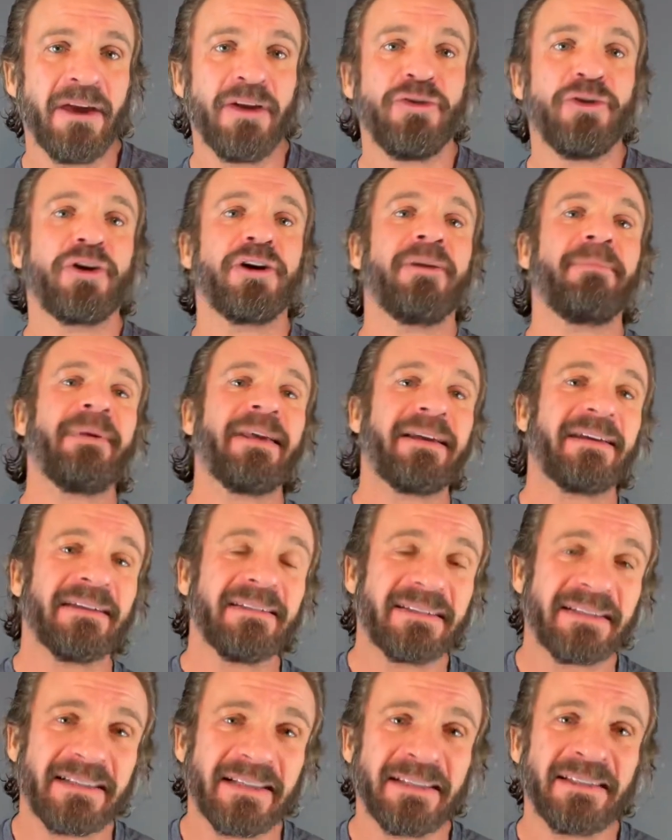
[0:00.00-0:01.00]
You're gonna be
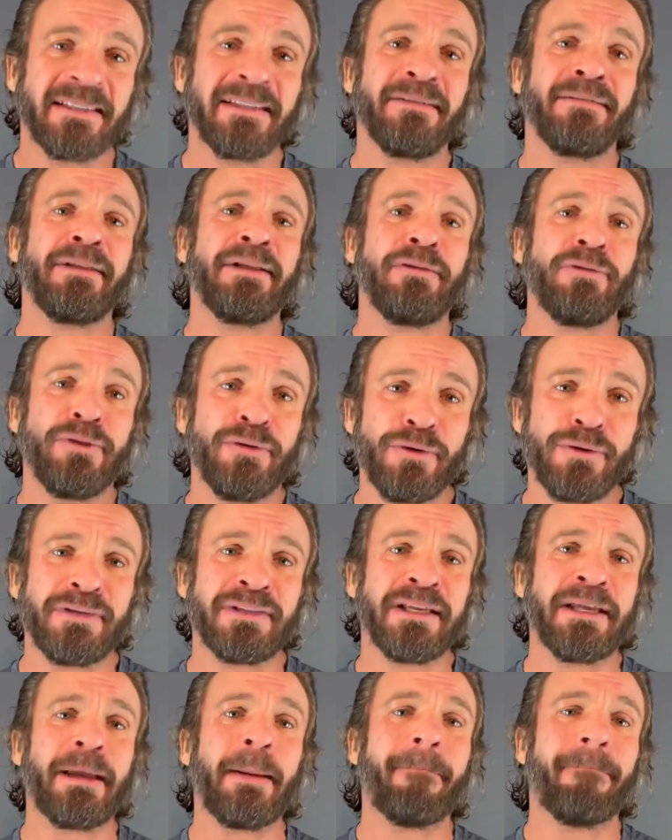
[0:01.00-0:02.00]
consistently
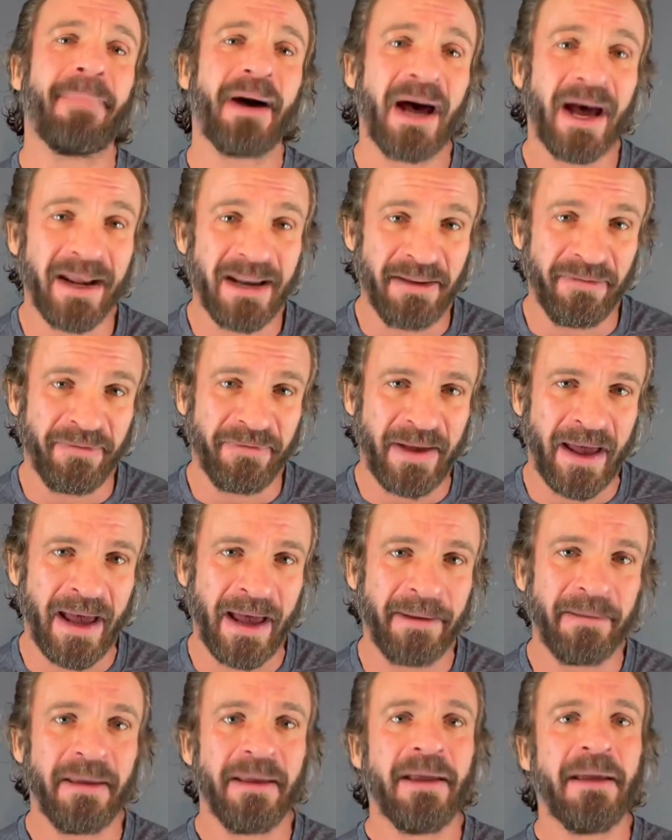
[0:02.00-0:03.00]
losing body
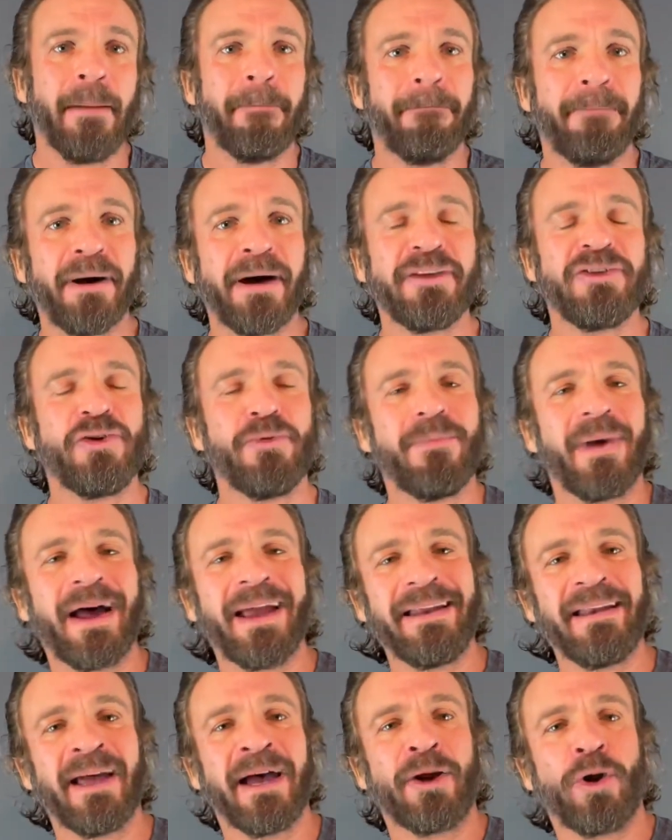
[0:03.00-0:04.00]
fat, but you
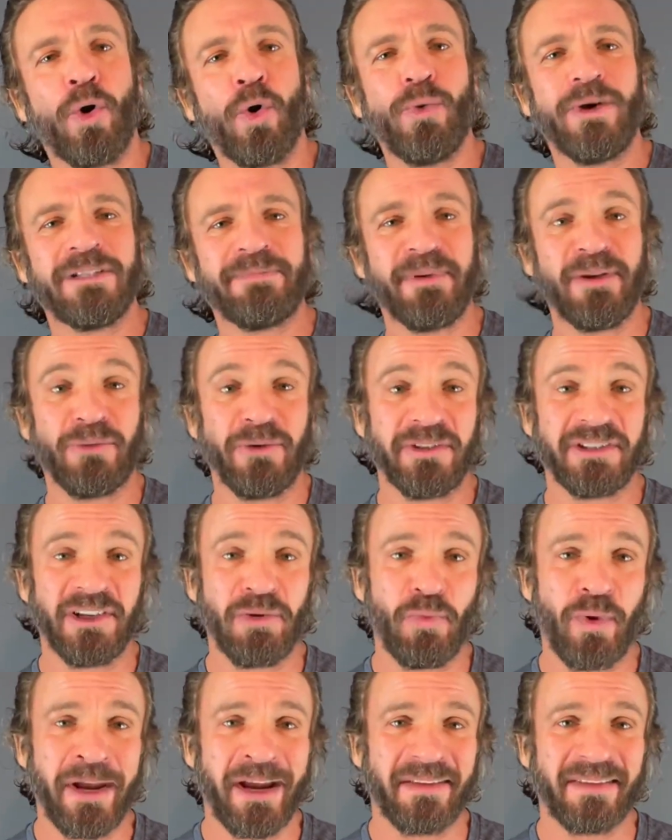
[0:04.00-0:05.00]
might not always be
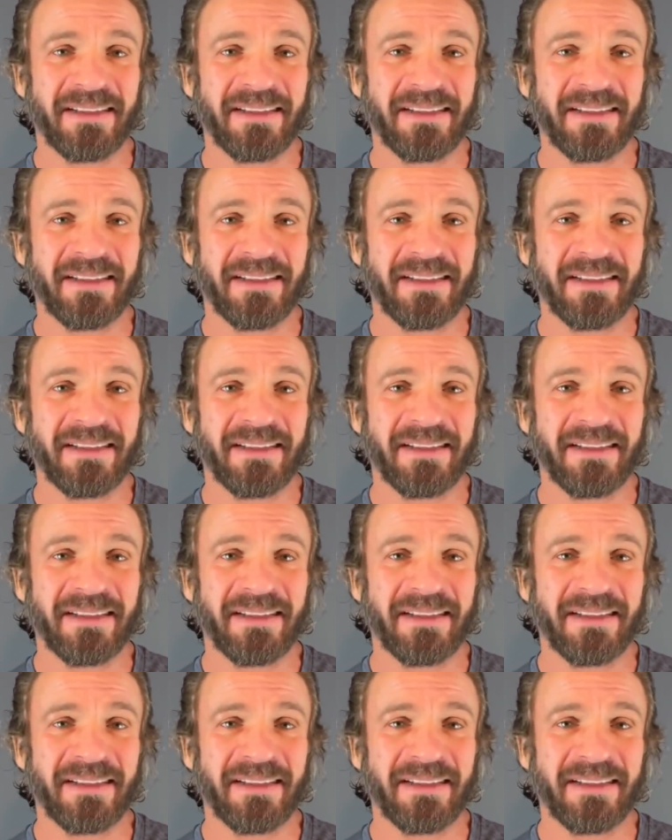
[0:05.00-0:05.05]
losing weight on the